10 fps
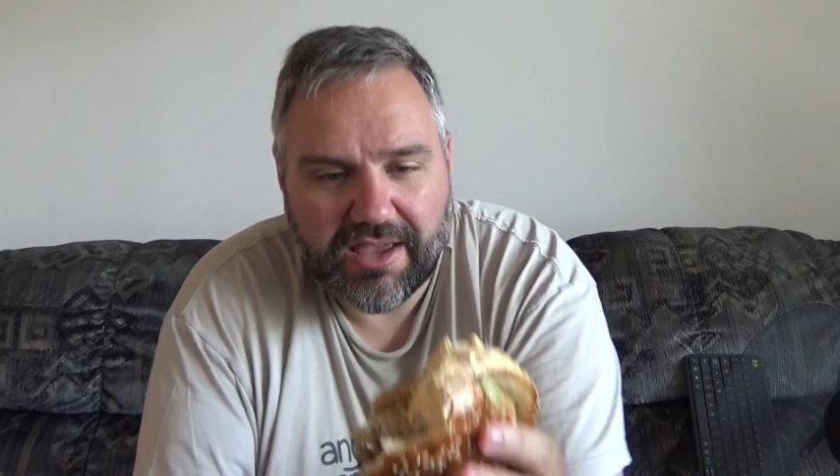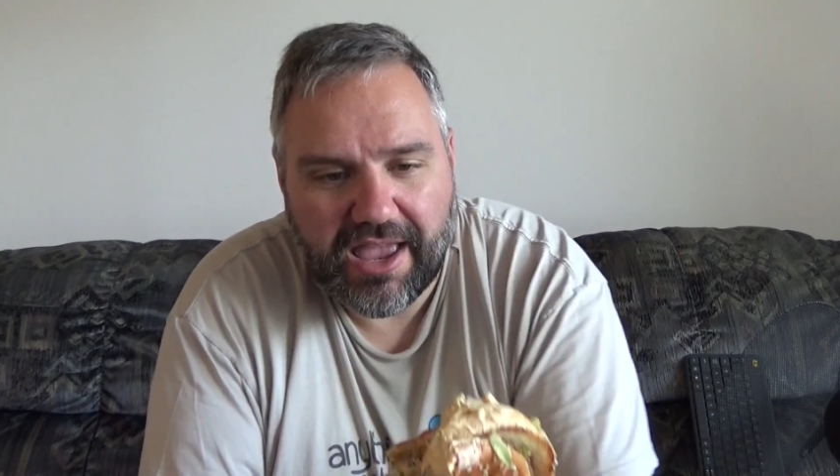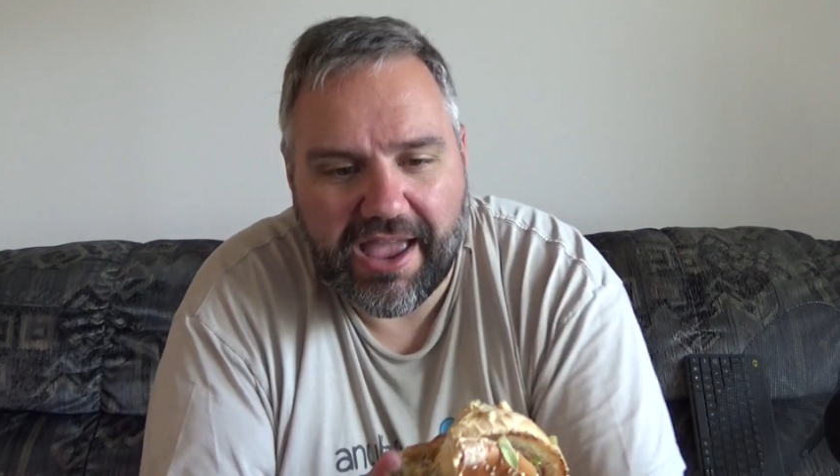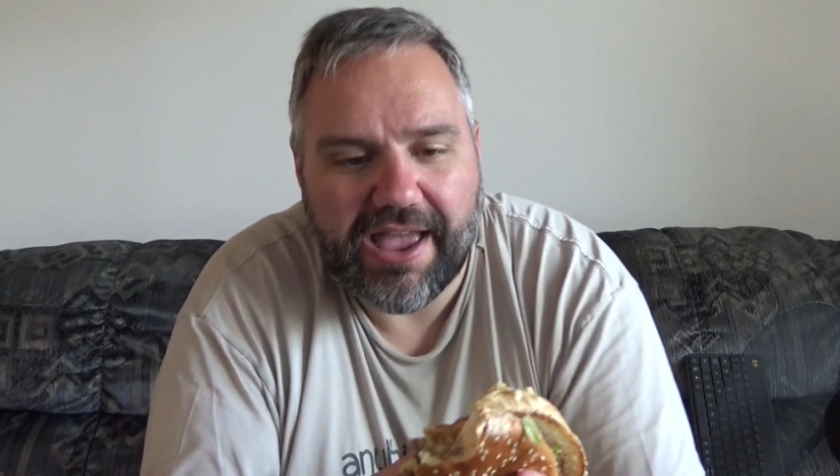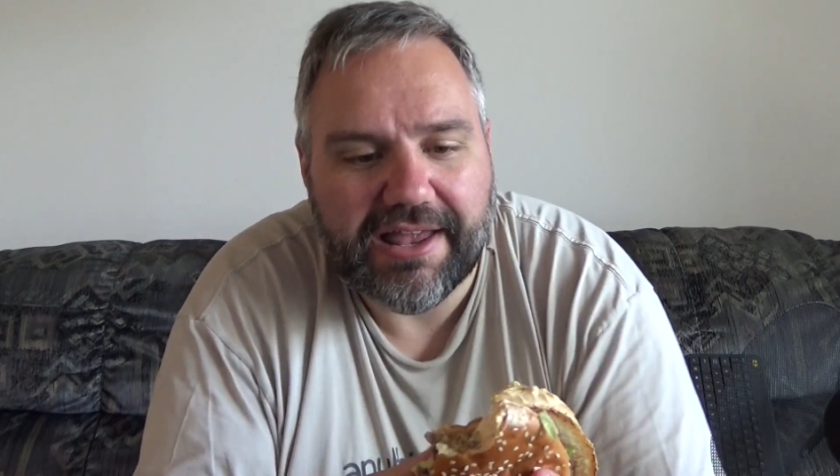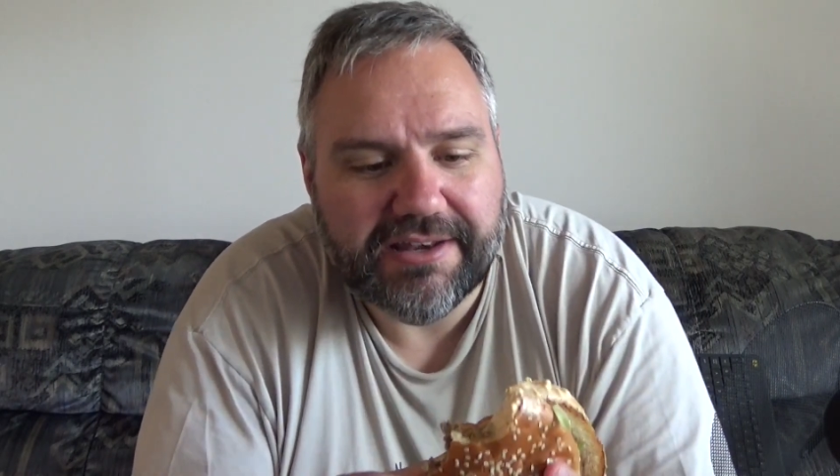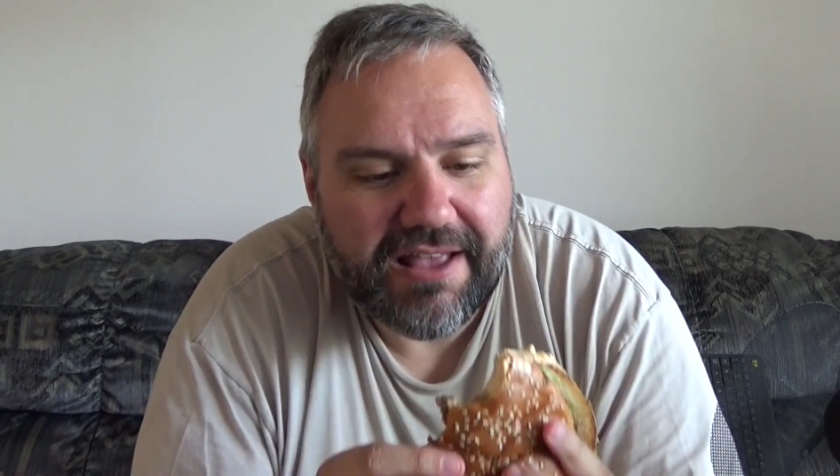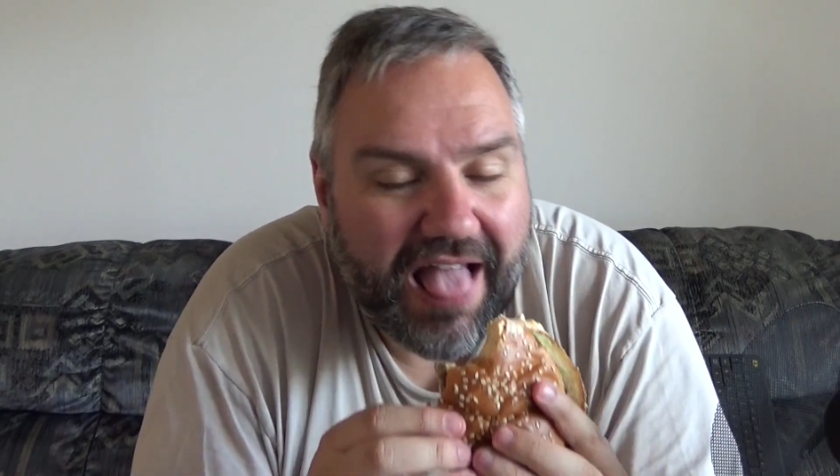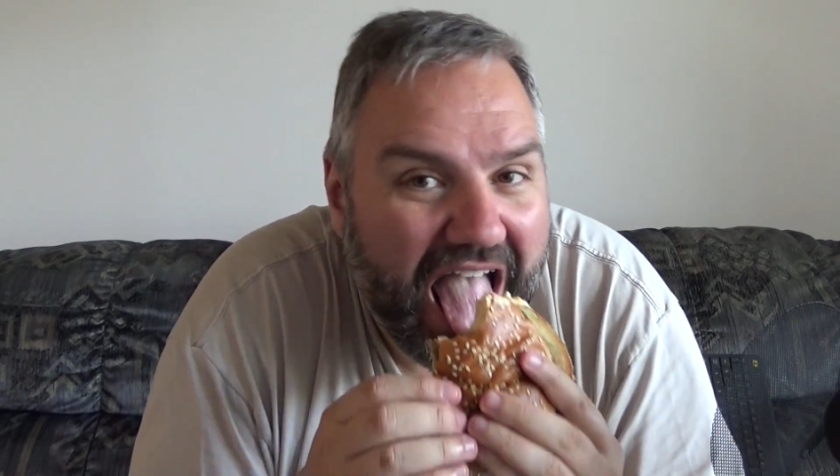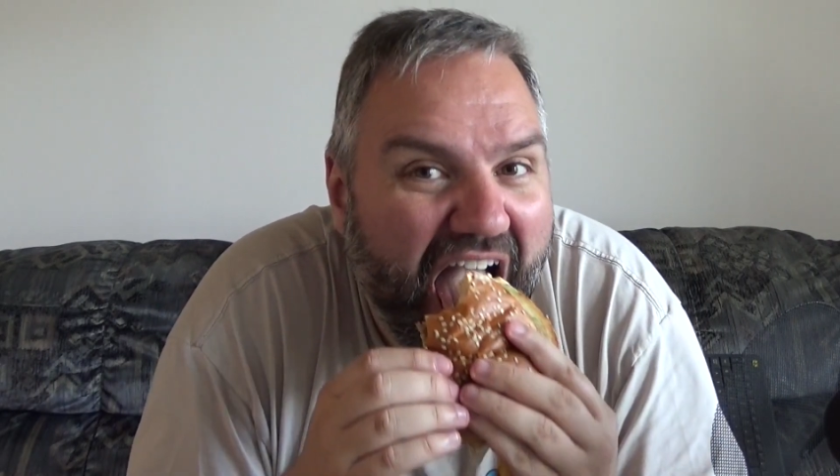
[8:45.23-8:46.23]
and
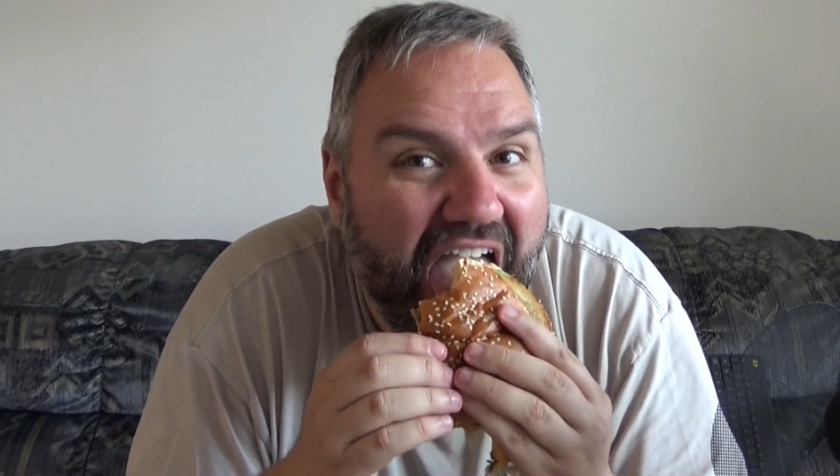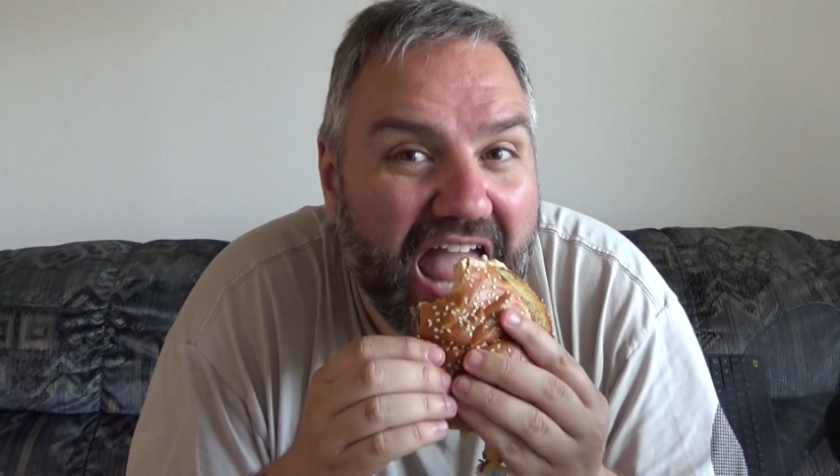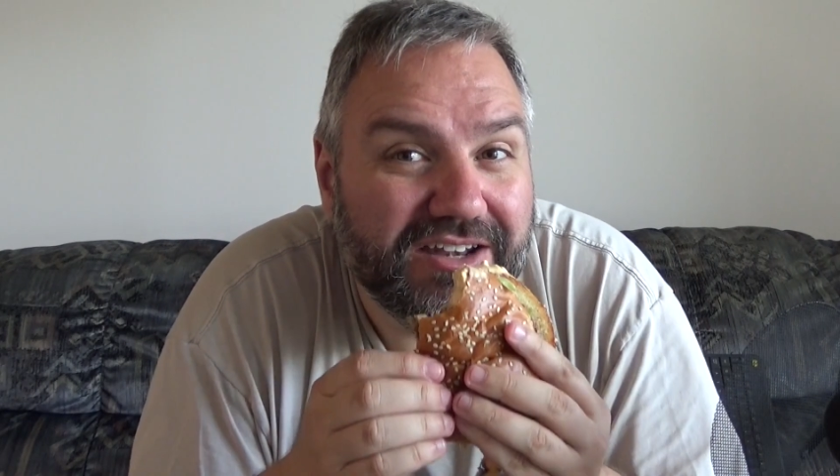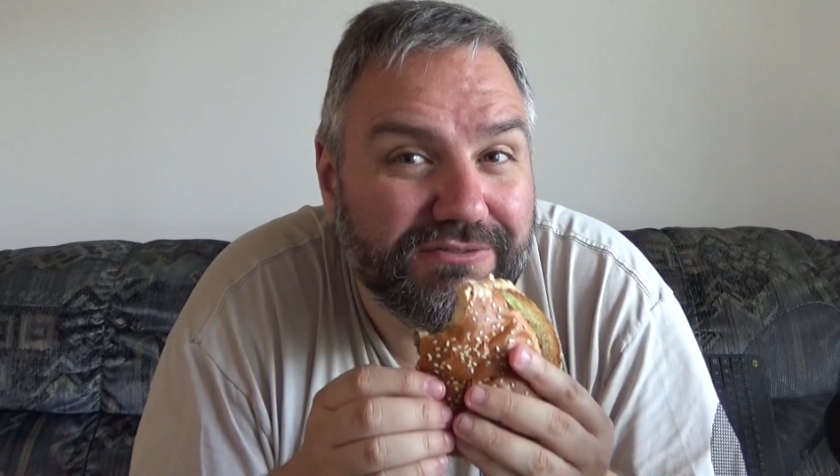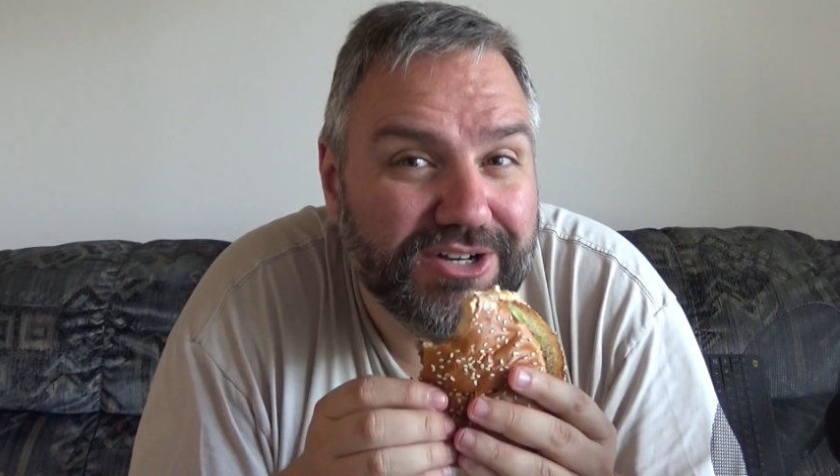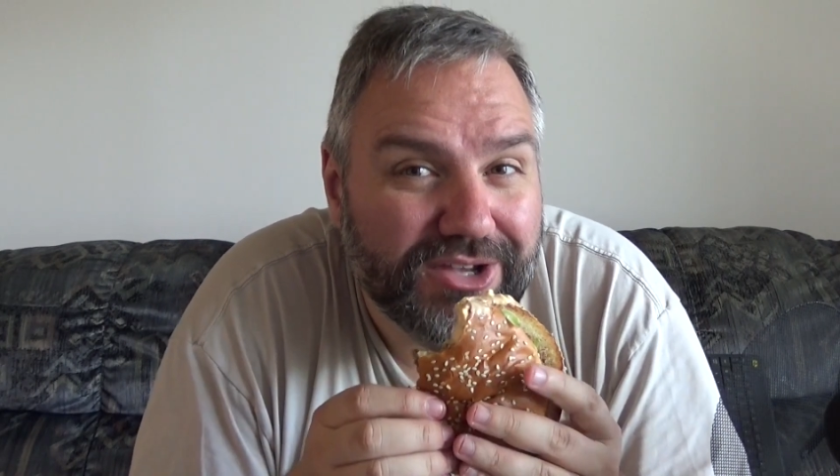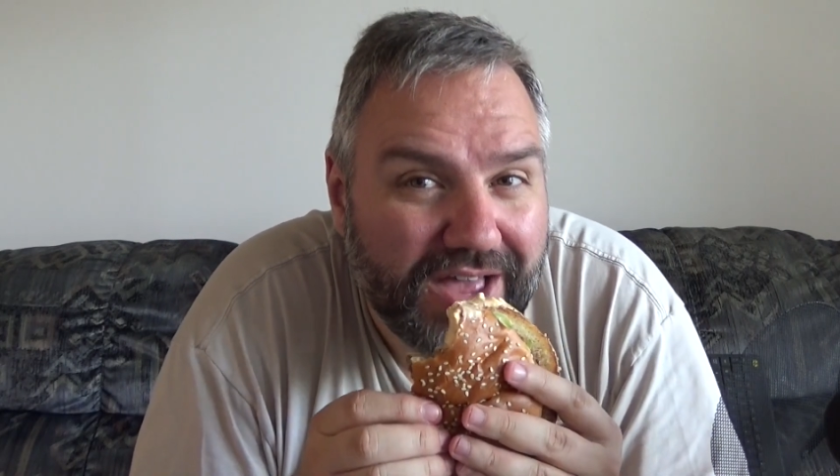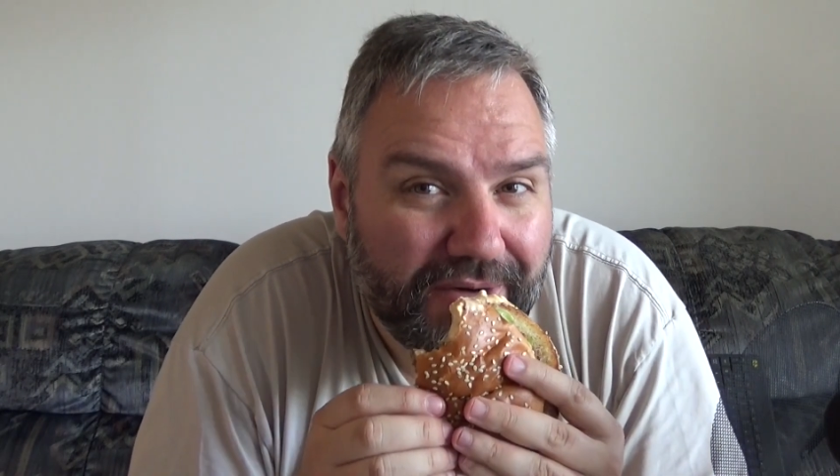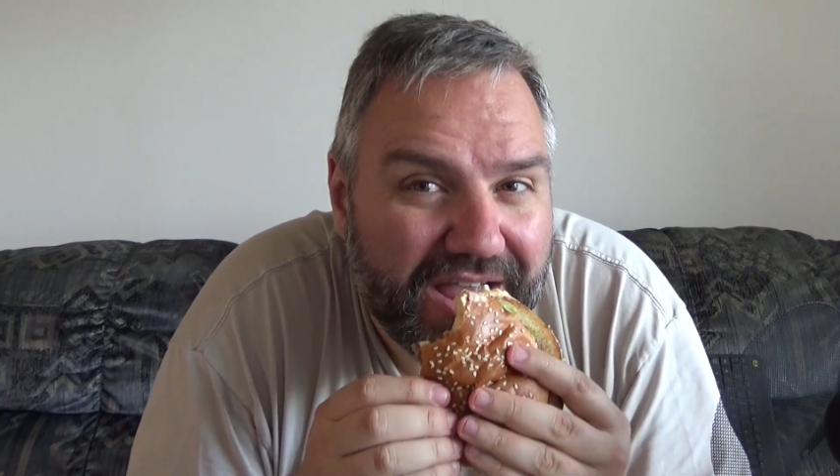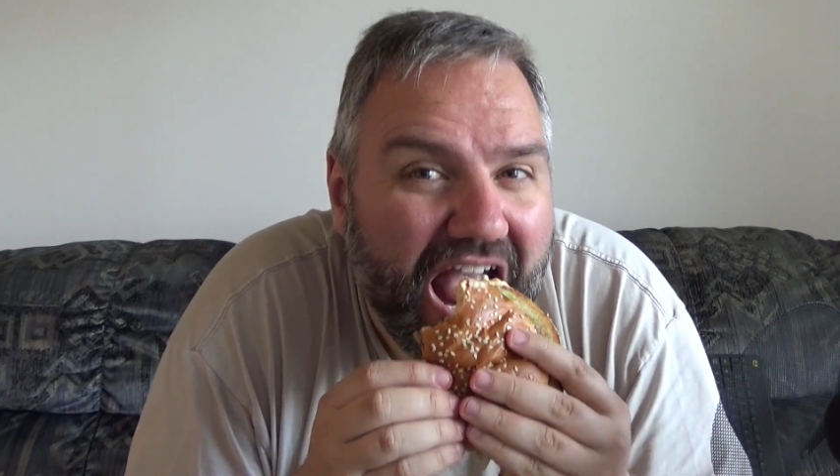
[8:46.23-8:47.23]
end the video
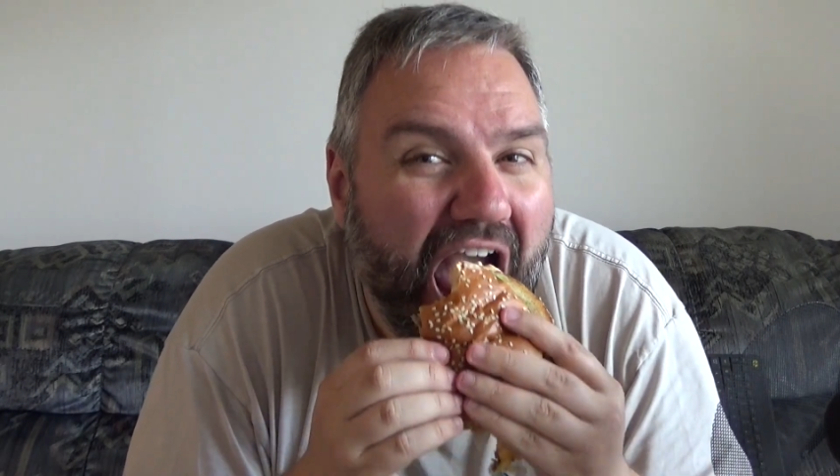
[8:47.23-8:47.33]
that way.